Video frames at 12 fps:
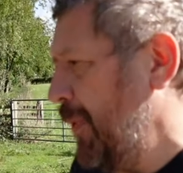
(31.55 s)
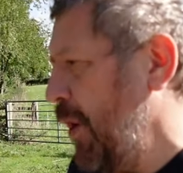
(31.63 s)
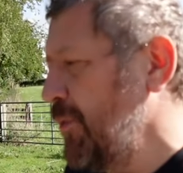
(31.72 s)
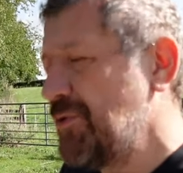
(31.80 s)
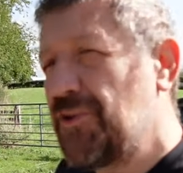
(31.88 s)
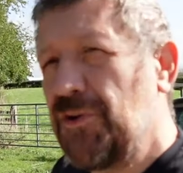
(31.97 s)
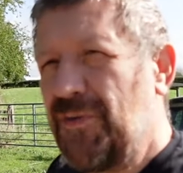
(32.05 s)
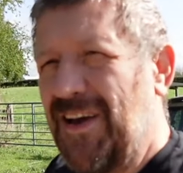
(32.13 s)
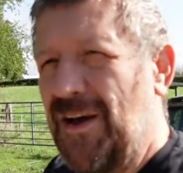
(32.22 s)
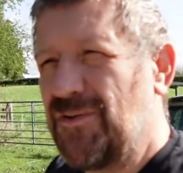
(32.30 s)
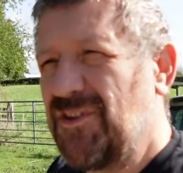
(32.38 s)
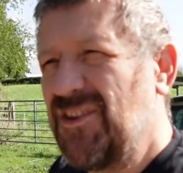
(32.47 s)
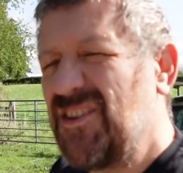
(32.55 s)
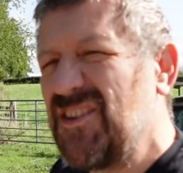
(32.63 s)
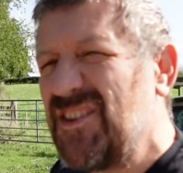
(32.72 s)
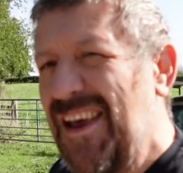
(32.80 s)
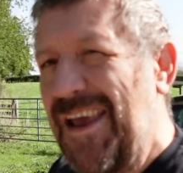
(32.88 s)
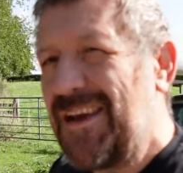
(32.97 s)
post
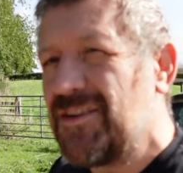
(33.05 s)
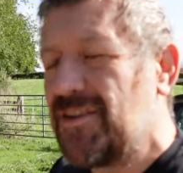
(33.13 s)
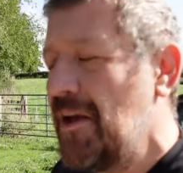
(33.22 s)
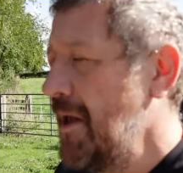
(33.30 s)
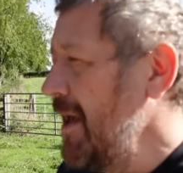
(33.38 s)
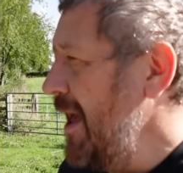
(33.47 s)
2006.